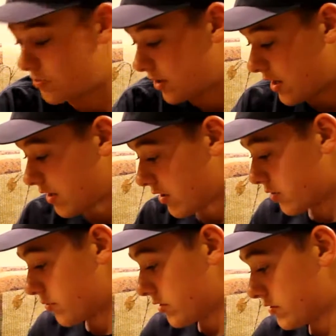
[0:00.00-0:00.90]
But any
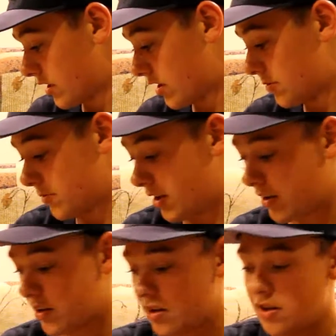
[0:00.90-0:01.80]
other ones that come,
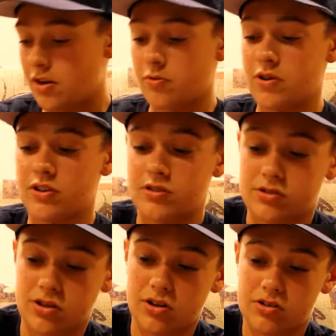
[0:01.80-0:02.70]
like where the
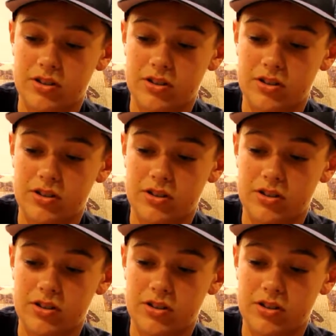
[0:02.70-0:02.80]
skirts,